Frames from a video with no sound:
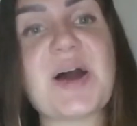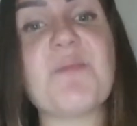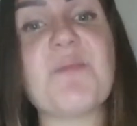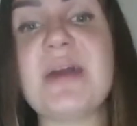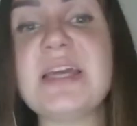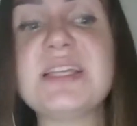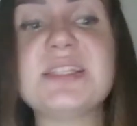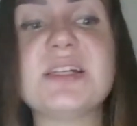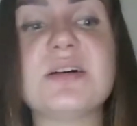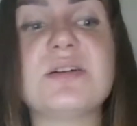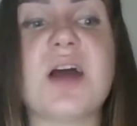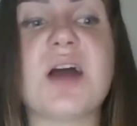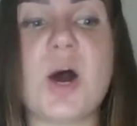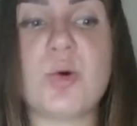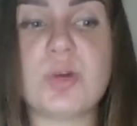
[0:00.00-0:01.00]
Based
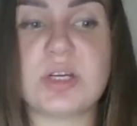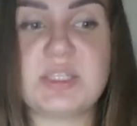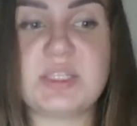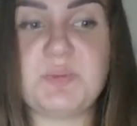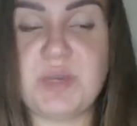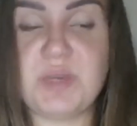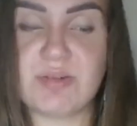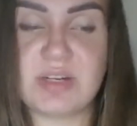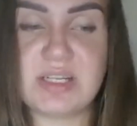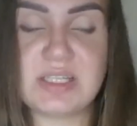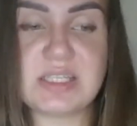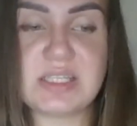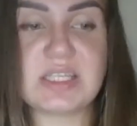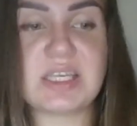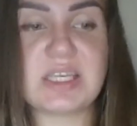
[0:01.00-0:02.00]
on our
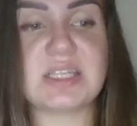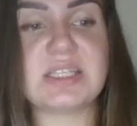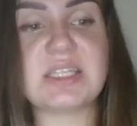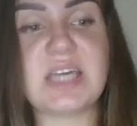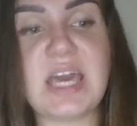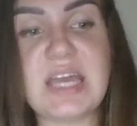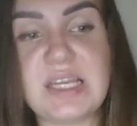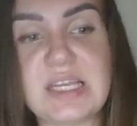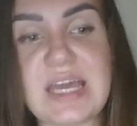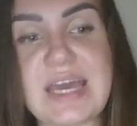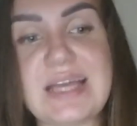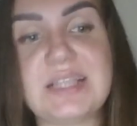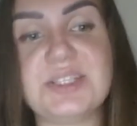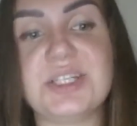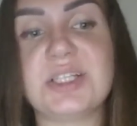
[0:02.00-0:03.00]
experience, cascading
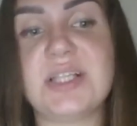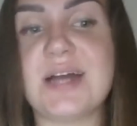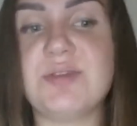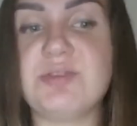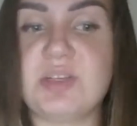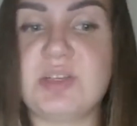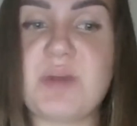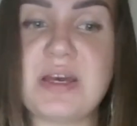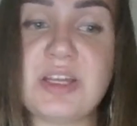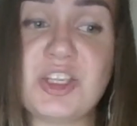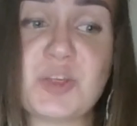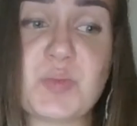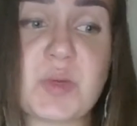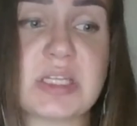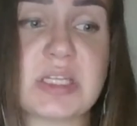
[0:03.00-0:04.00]
and decline using
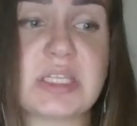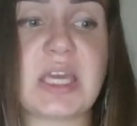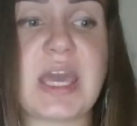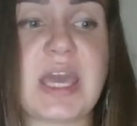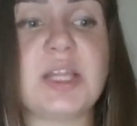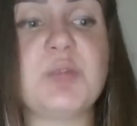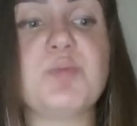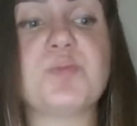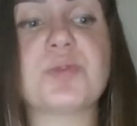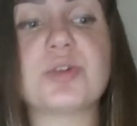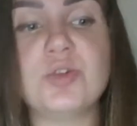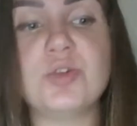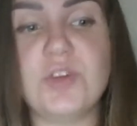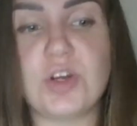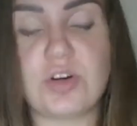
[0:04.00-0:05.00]
management can
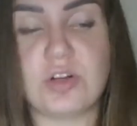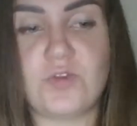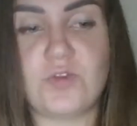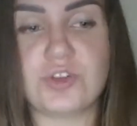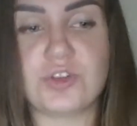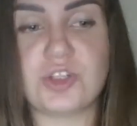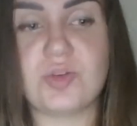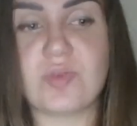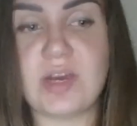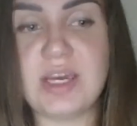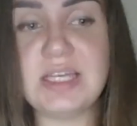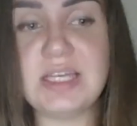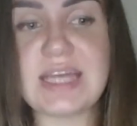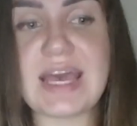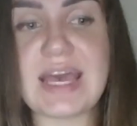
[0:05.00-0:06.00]
improve your conversion
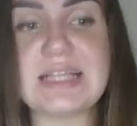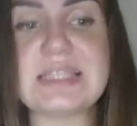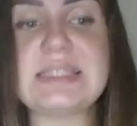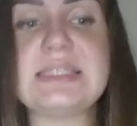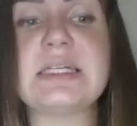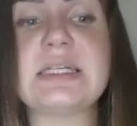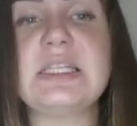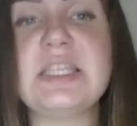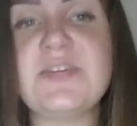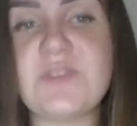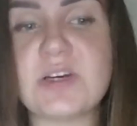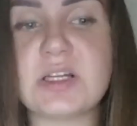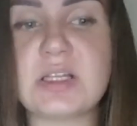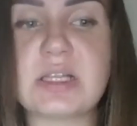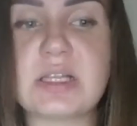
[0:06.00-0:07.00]
rate and
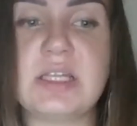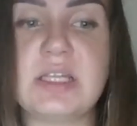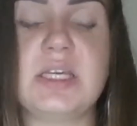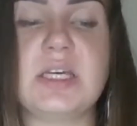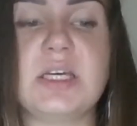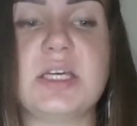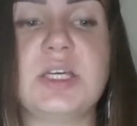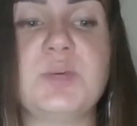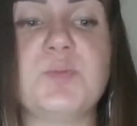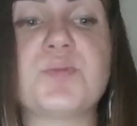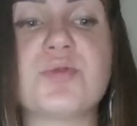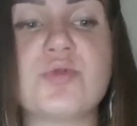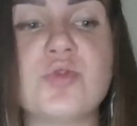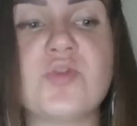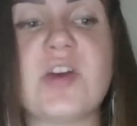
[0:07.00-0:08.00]
significantly
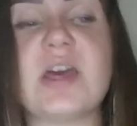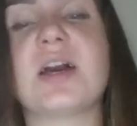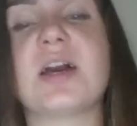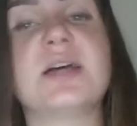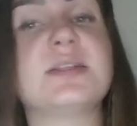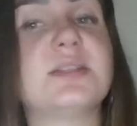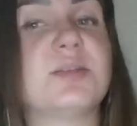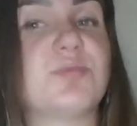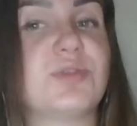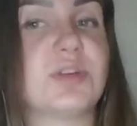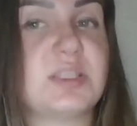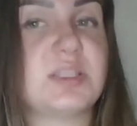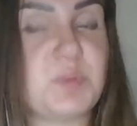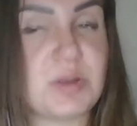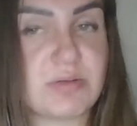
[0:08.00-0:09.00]
improve a customer
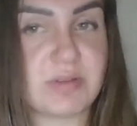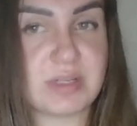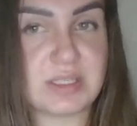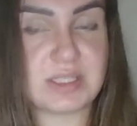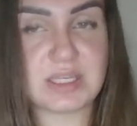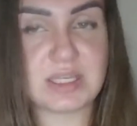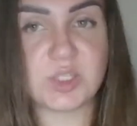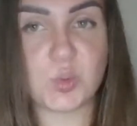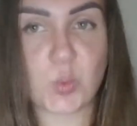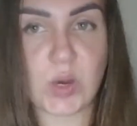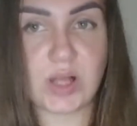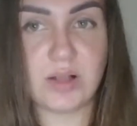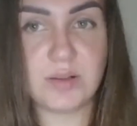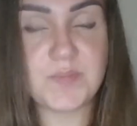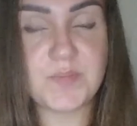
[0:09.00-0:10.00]
experience as
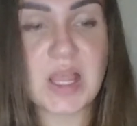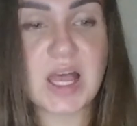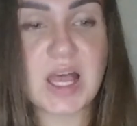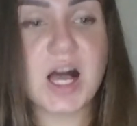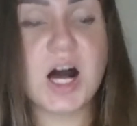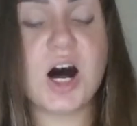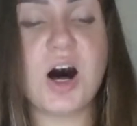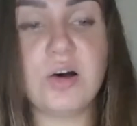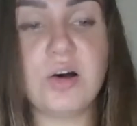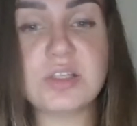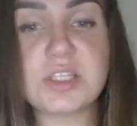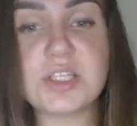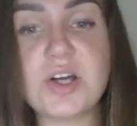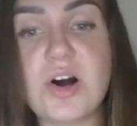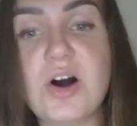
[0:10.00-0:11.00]
well.
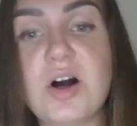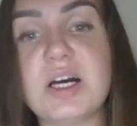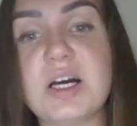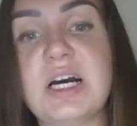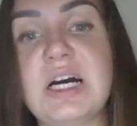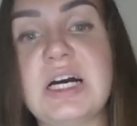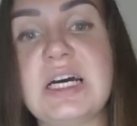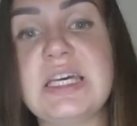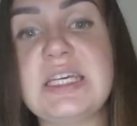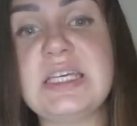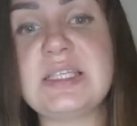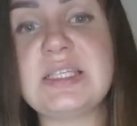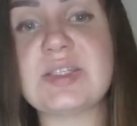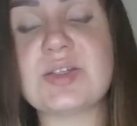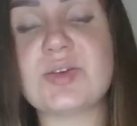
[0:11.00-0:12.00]
Also,
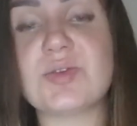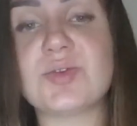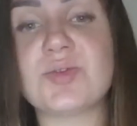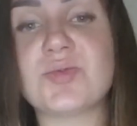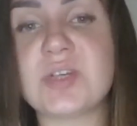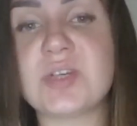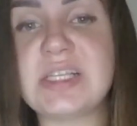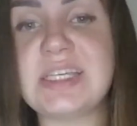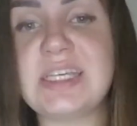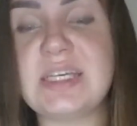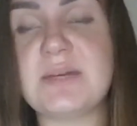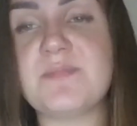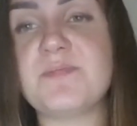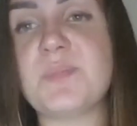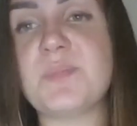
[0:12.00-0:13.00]
it's really
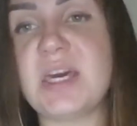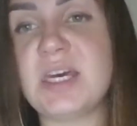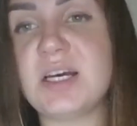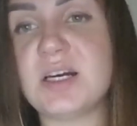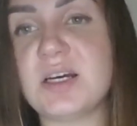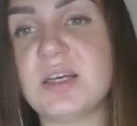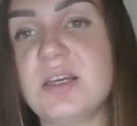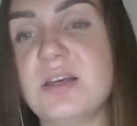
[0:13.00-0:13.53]
make